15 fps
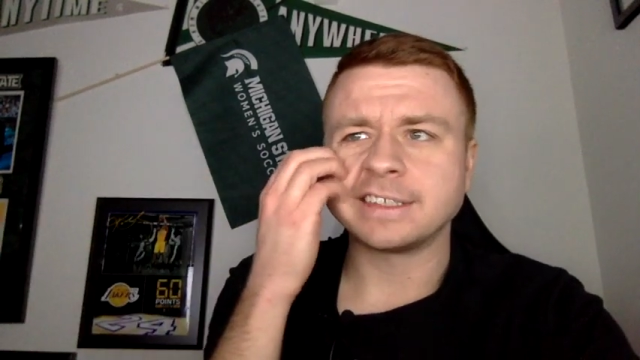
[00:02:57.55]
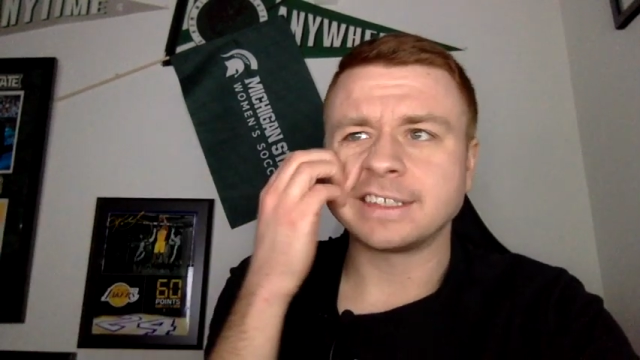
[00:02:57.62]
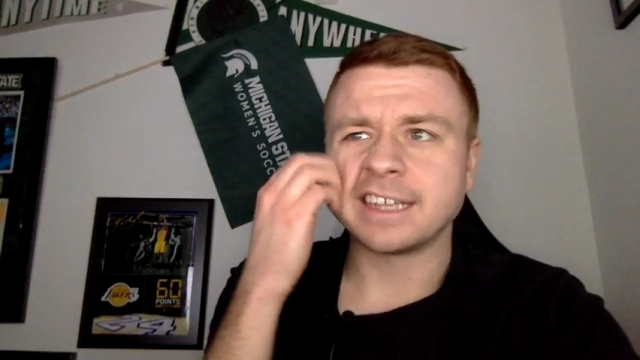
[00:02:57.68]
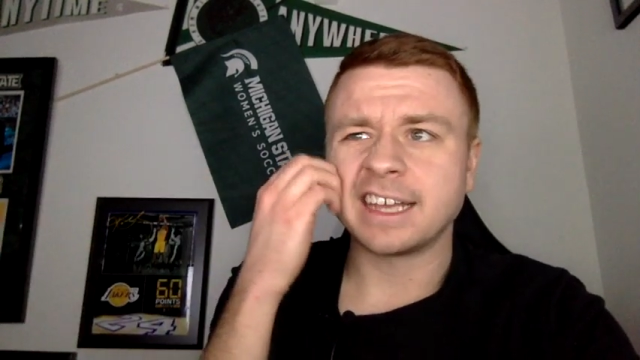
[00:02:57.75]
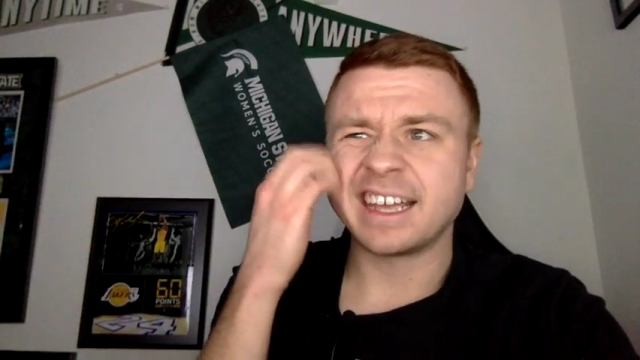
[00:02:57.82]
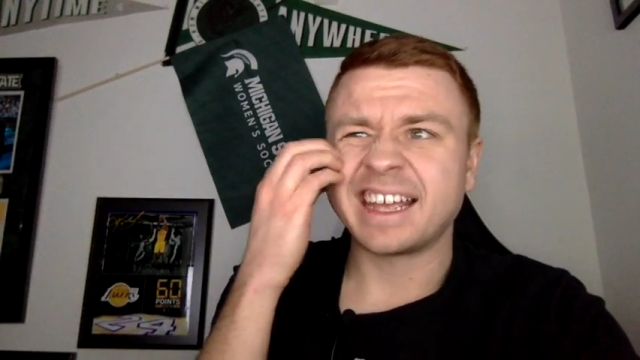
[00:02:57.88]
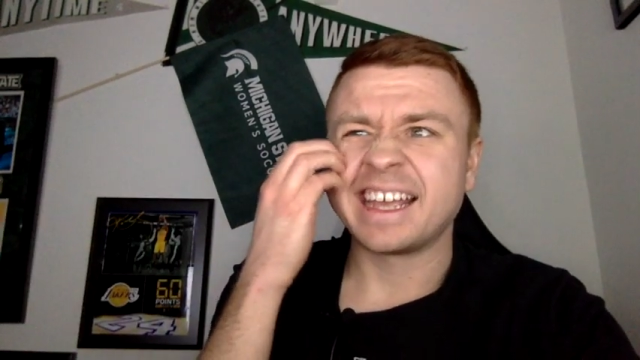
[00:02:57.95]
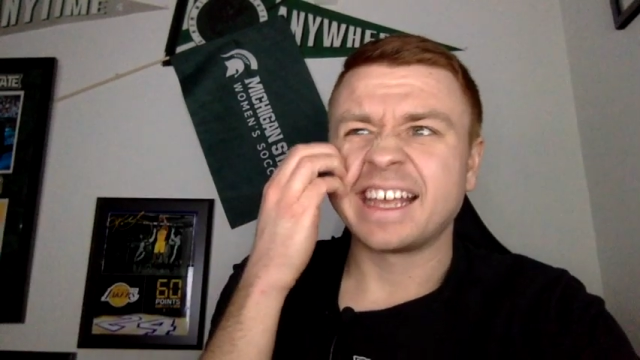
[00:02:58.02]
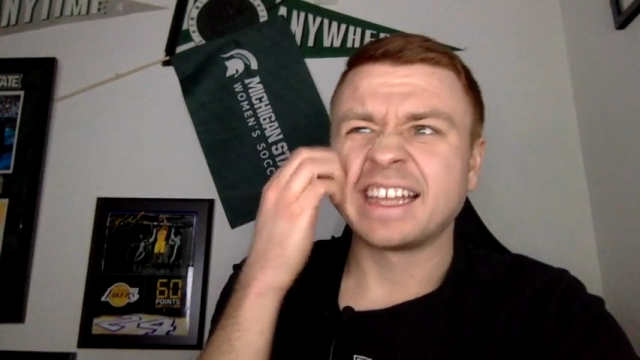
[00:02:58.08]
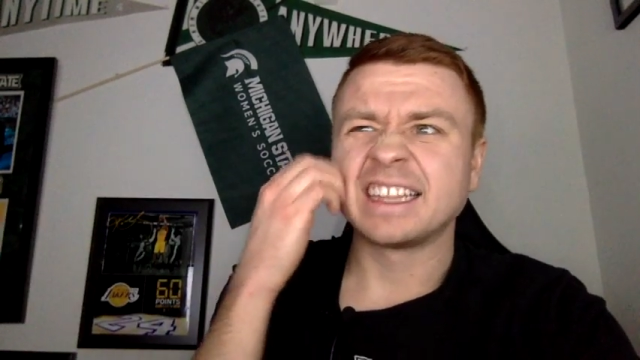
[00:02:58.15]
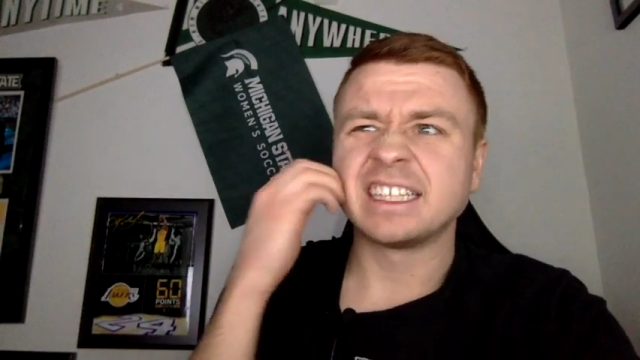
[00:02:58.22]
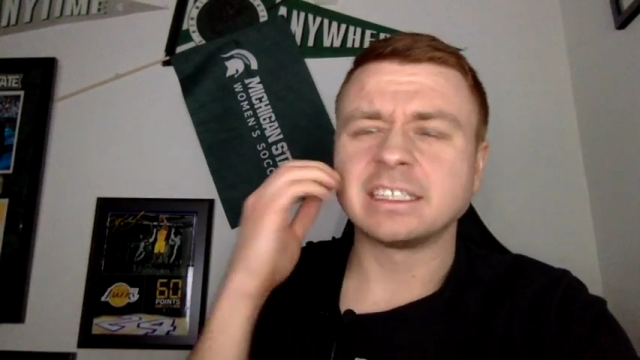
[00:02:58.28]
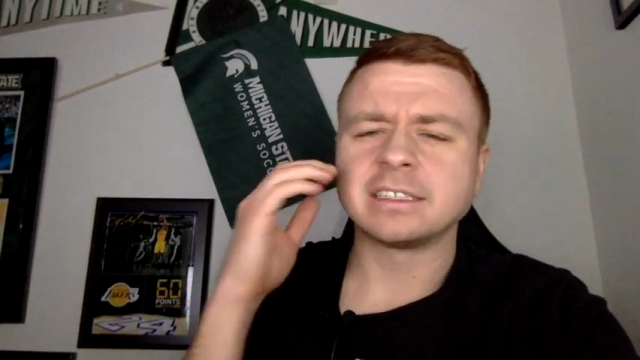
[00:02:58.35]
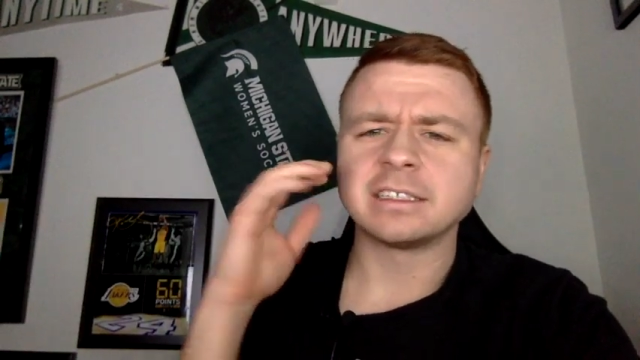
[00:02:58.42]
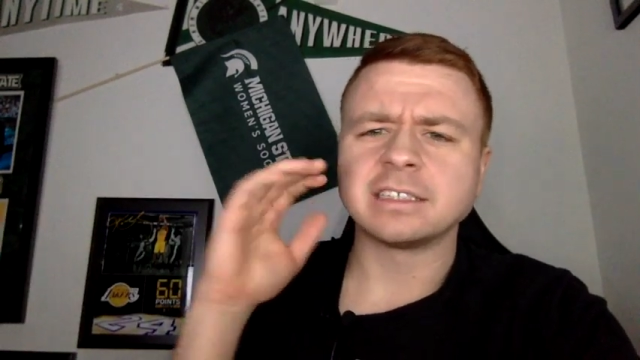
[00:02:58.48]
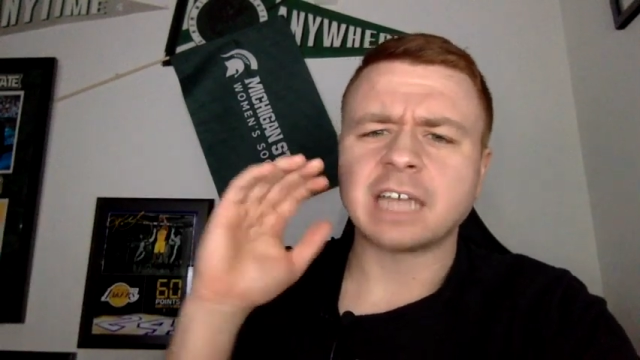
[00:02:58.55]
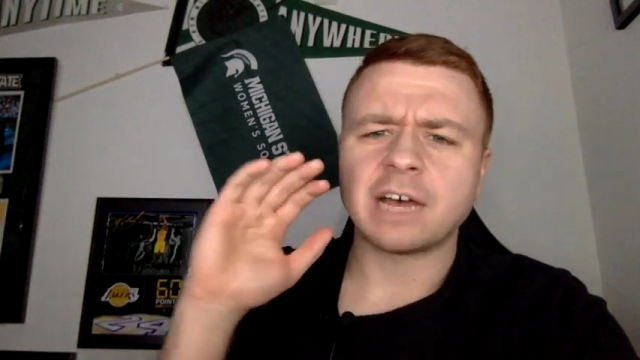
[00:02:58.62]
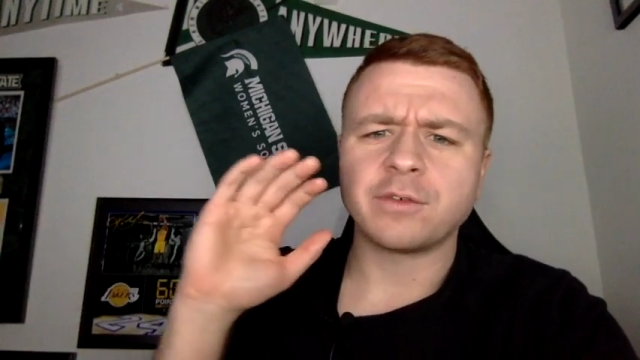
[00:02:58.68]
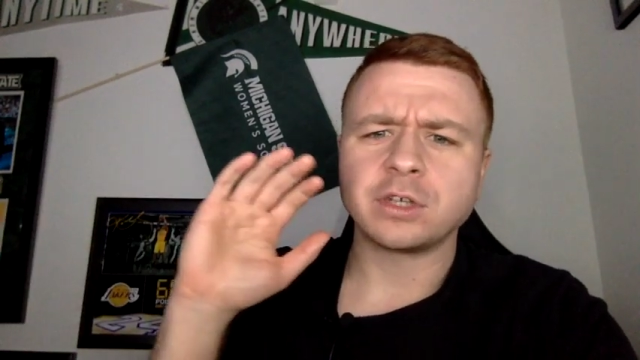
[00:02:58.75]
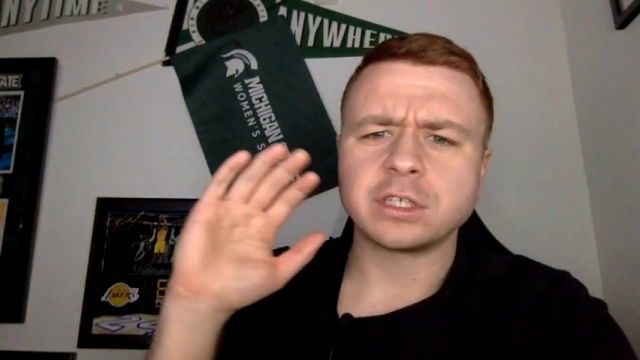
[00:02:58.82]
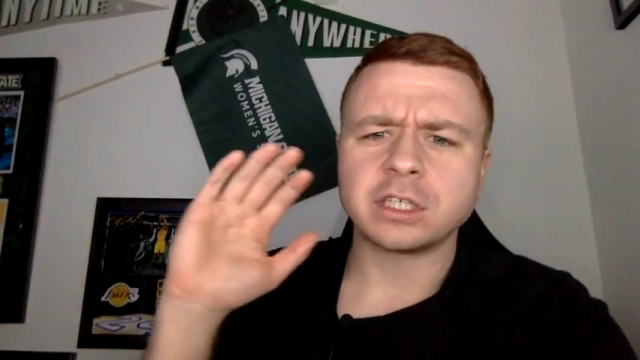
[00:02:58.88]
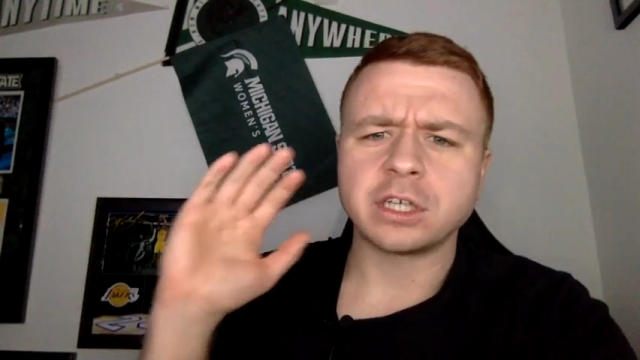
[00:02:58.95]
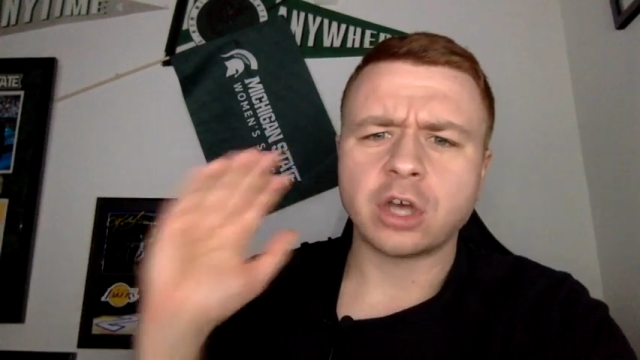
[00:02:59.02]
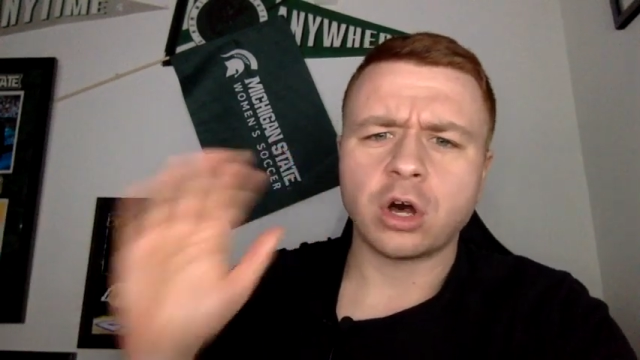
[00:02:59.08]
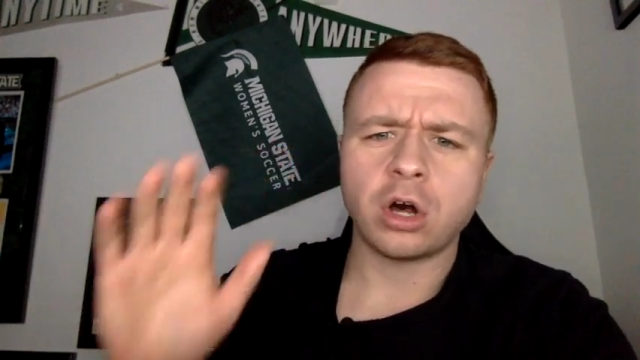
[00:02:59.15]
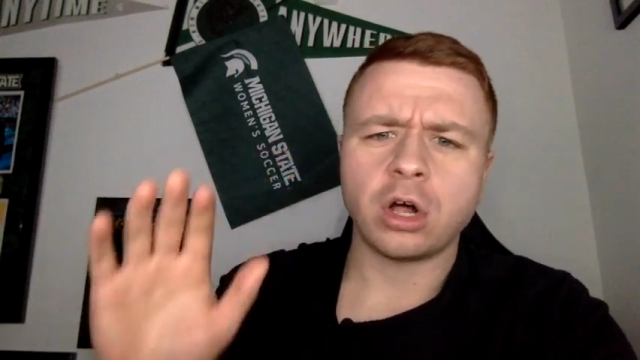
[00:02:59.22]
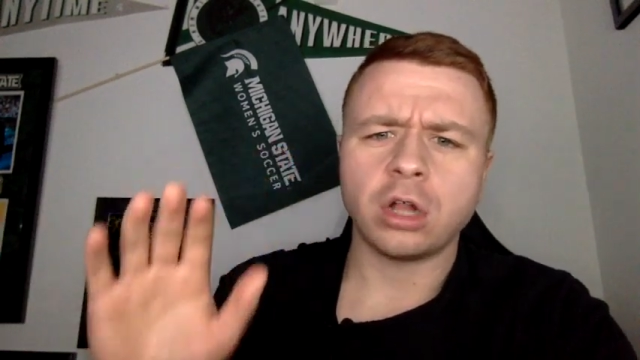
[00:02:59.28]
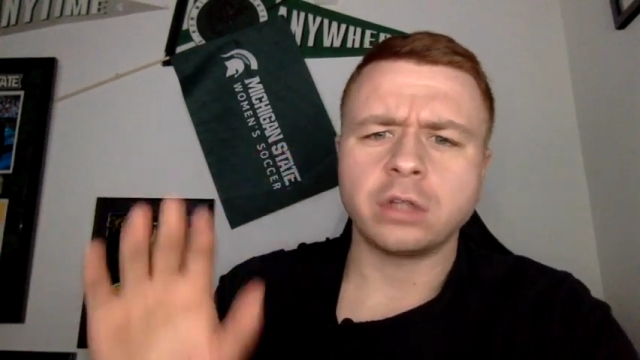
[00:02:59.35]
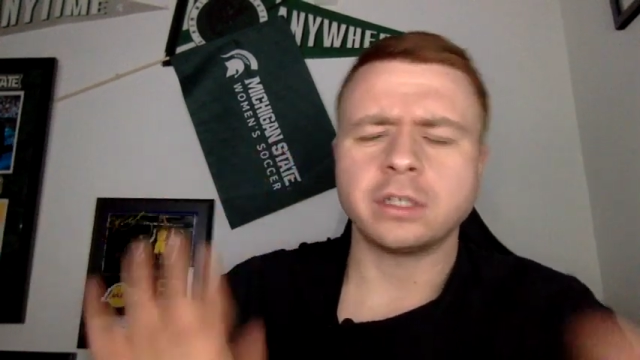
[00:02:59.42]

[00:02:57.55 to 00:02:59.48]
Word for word: say this is obviously all,